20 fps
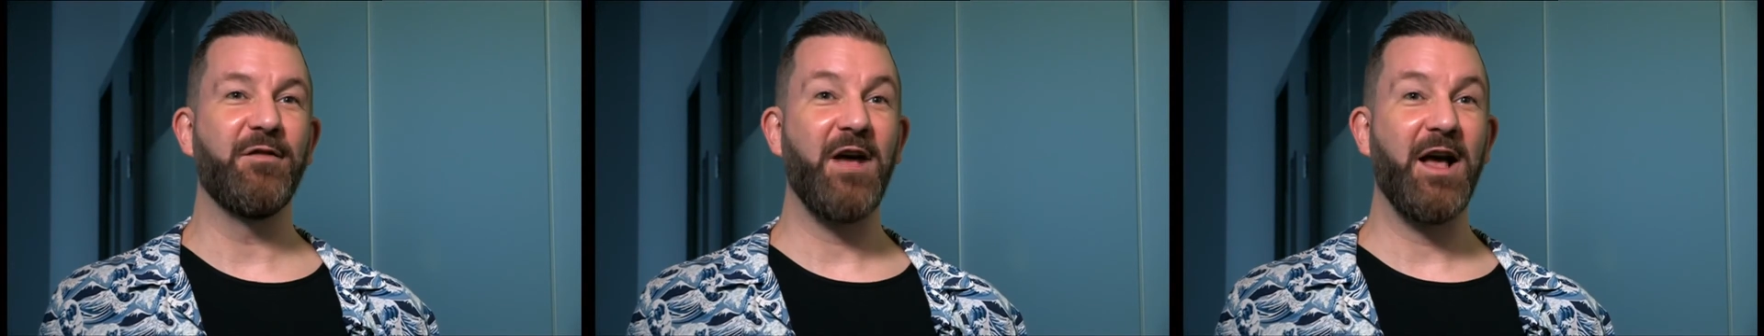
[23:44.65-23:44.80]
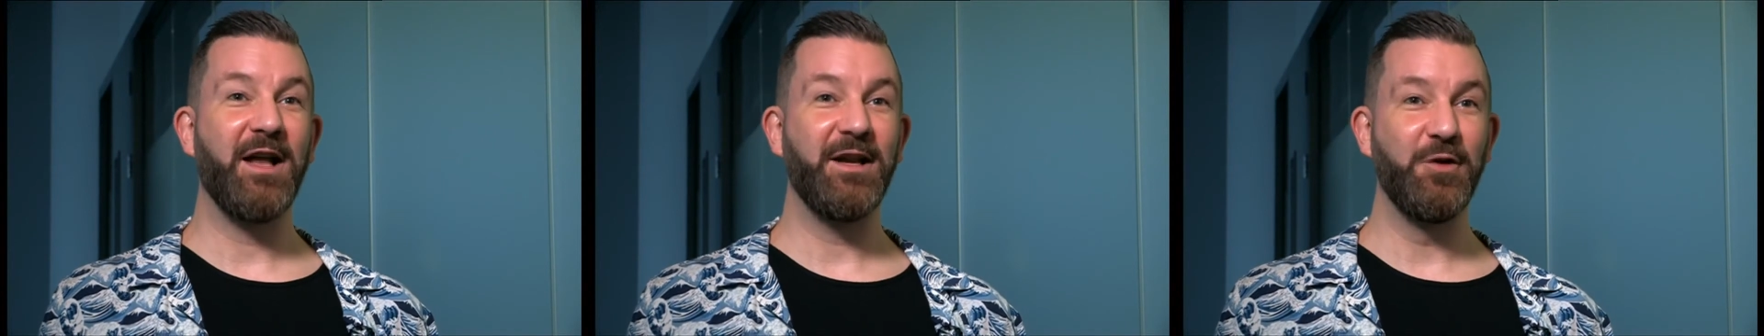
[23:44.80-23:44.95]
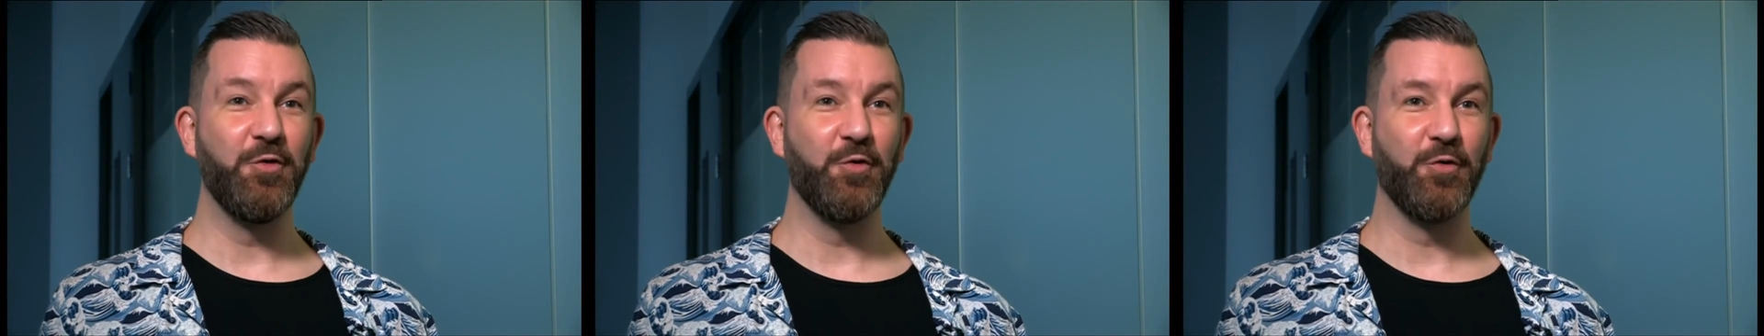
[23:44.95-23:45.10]

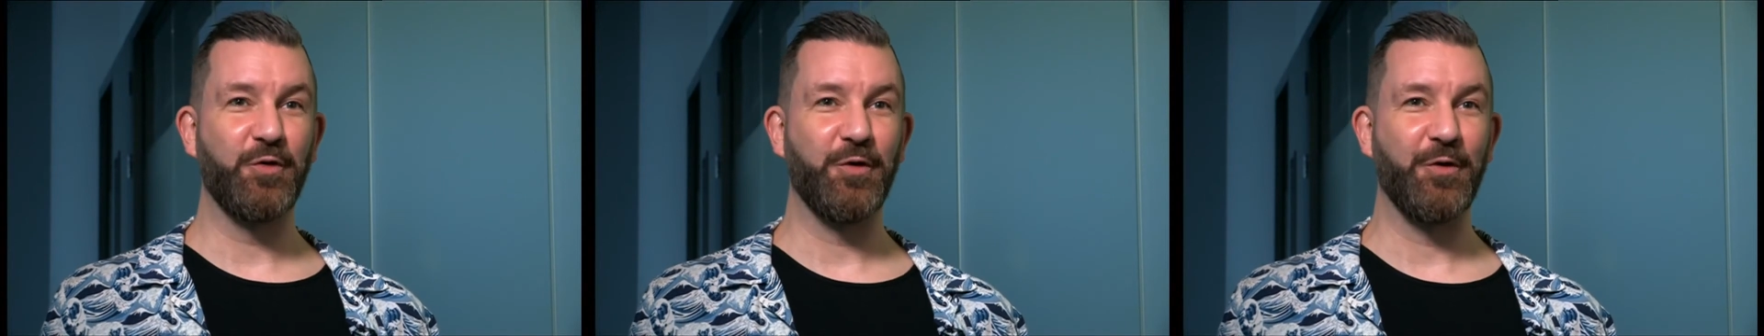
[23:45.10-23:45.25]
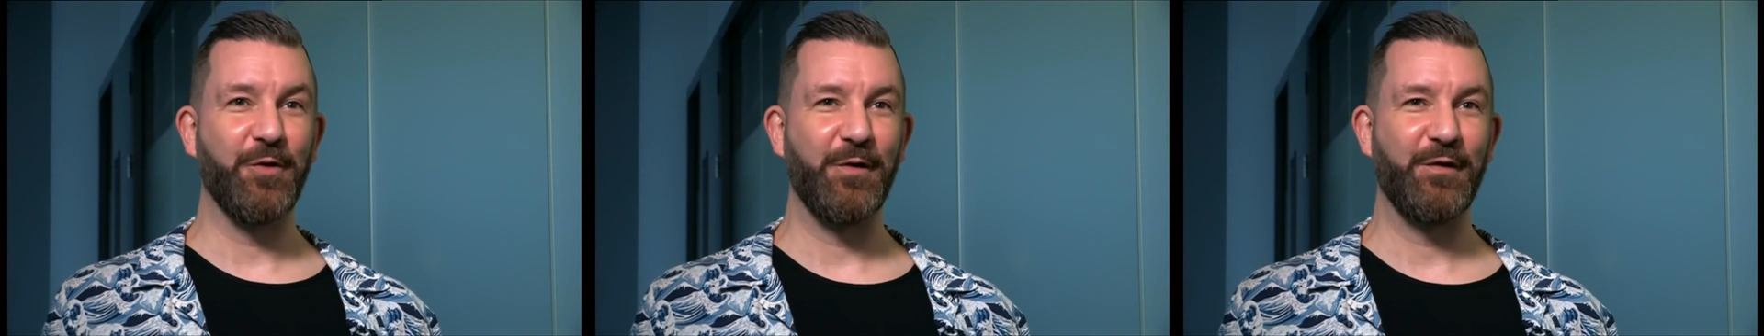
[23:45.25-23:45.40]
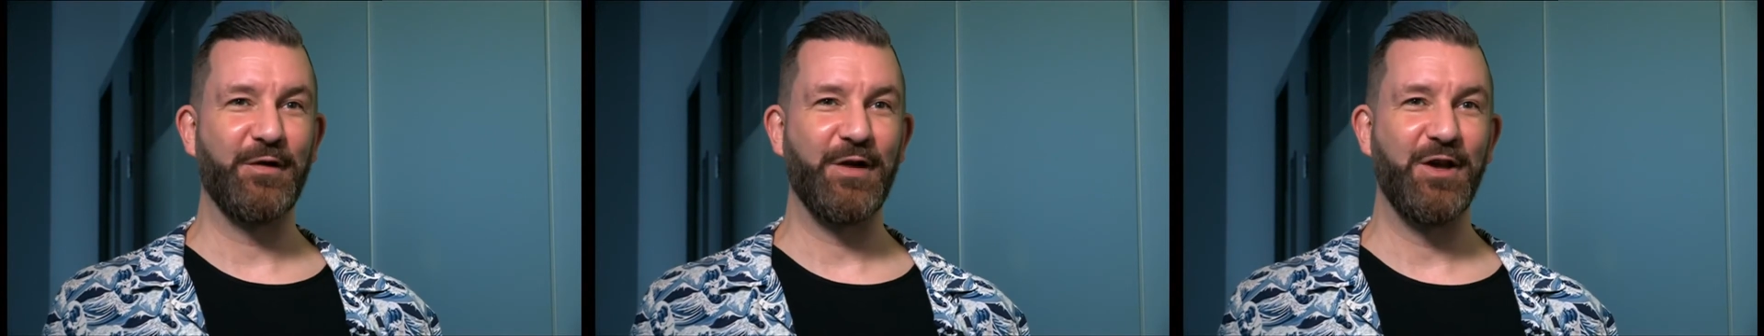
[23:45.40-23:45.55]
any
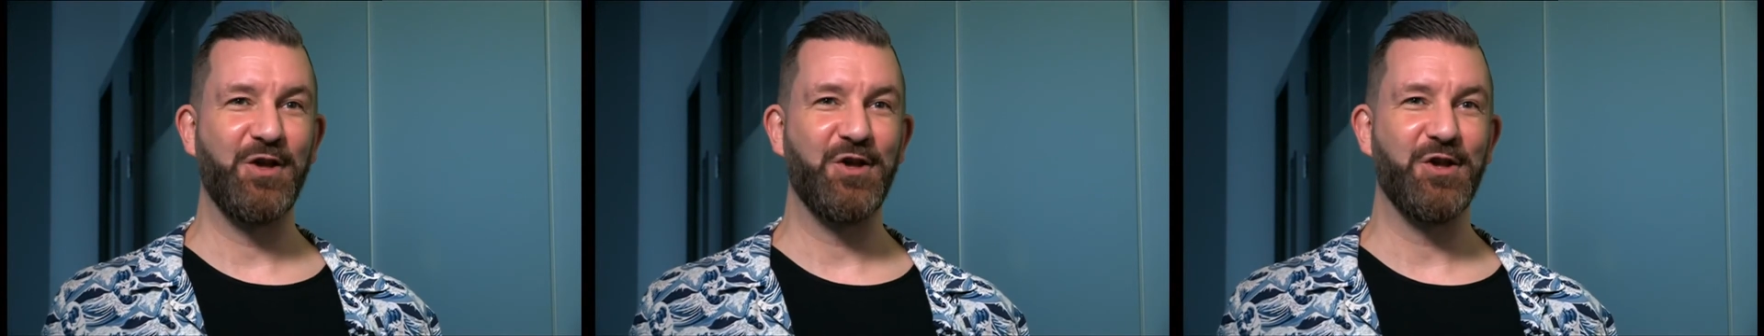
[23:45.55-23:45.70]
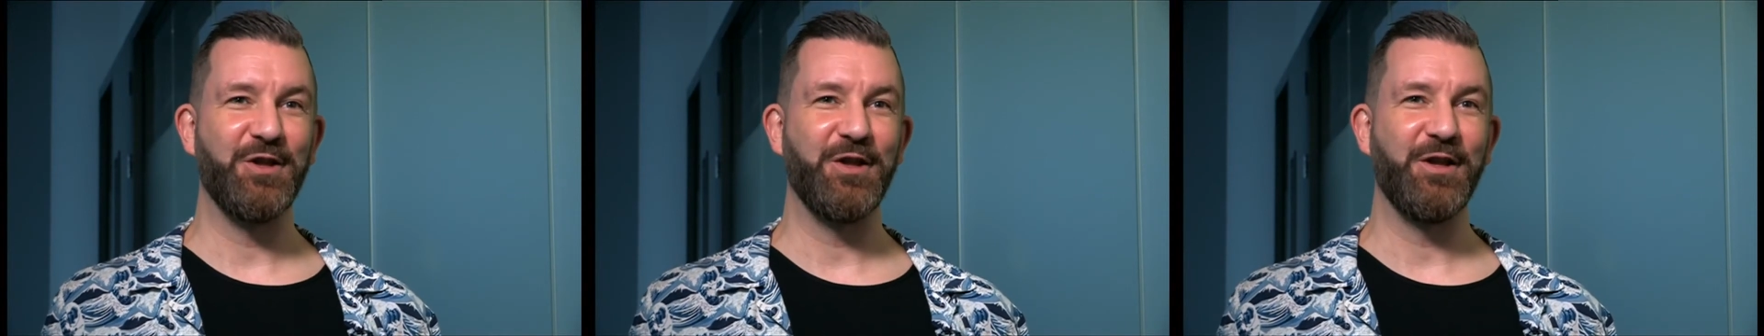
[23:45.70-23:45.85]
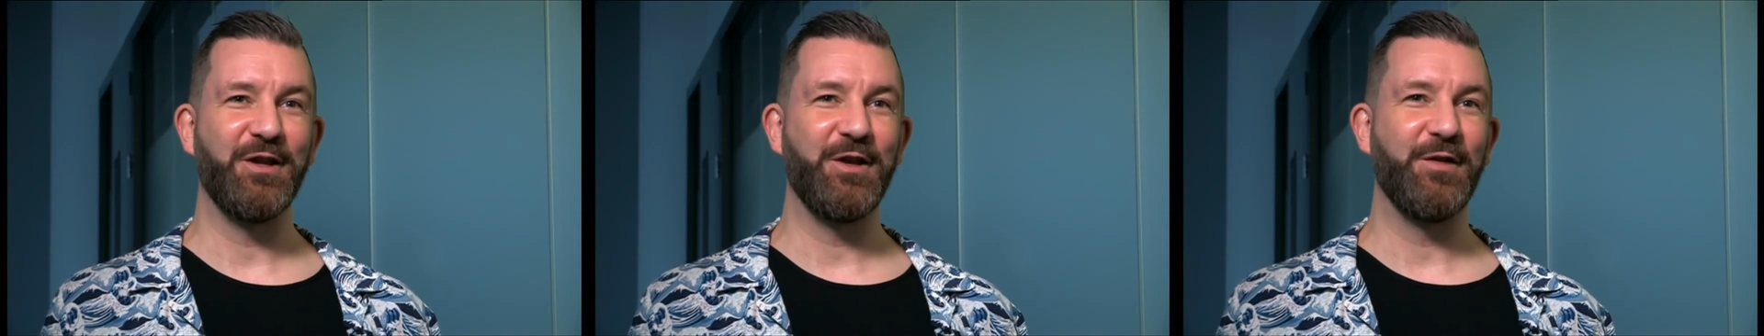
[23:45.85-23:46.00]
organisation
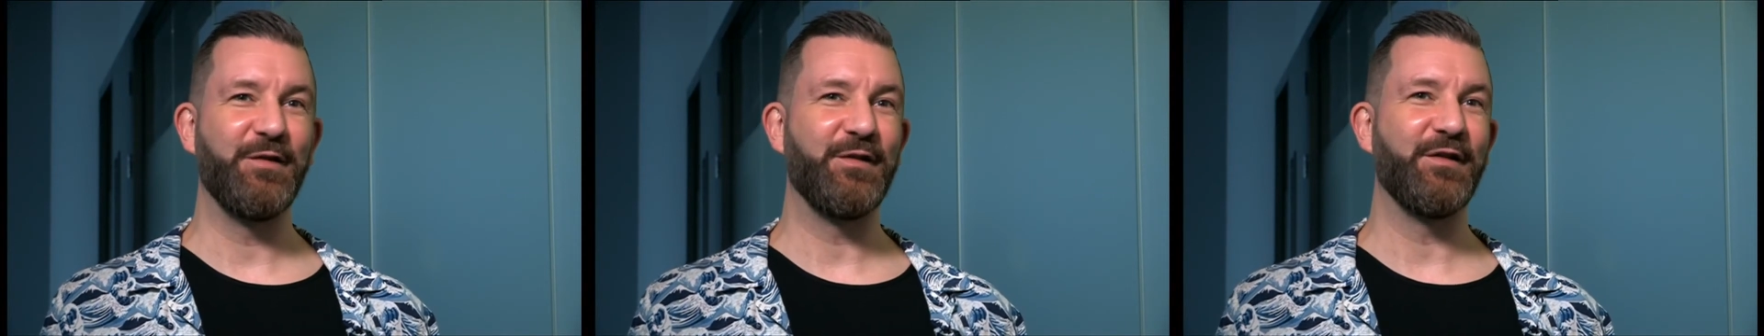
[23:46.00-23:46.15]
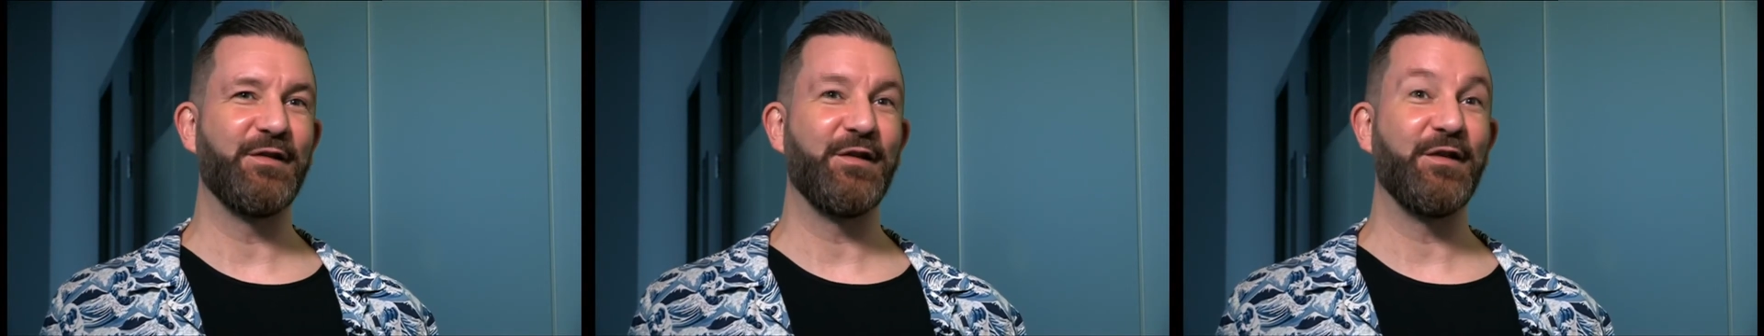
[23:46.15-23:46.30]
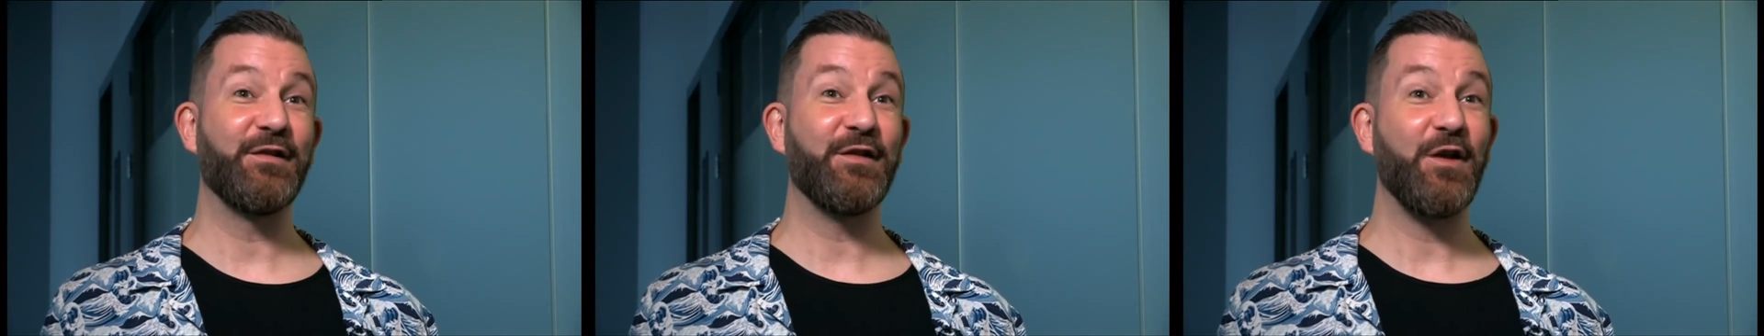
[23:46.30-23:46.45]
that uses
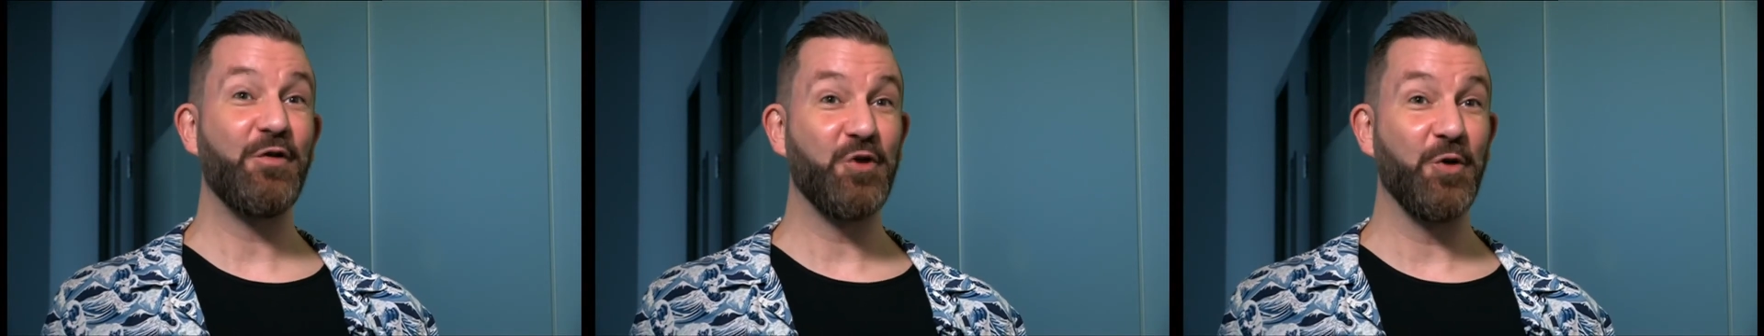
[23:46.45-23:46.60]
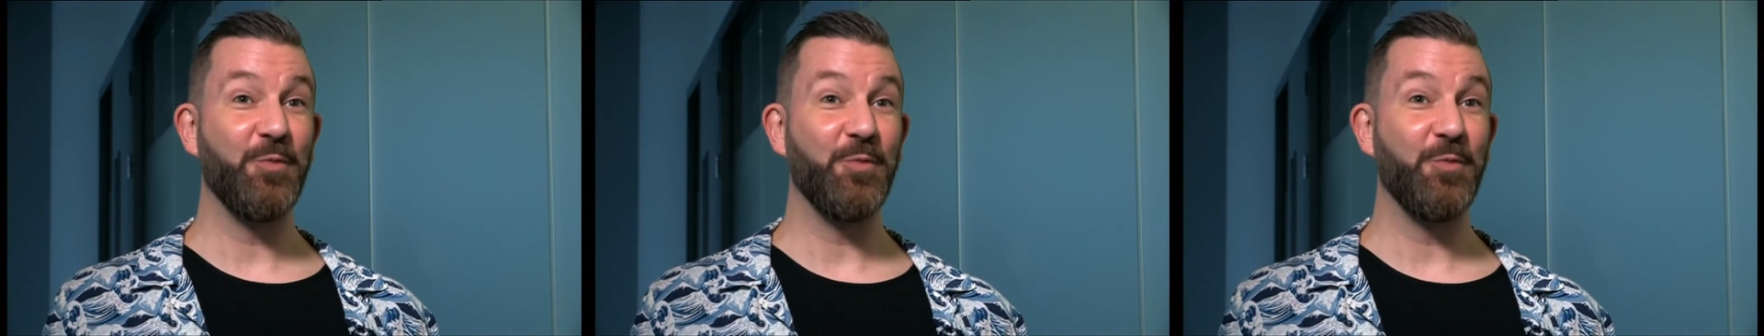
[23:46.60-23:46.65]
a social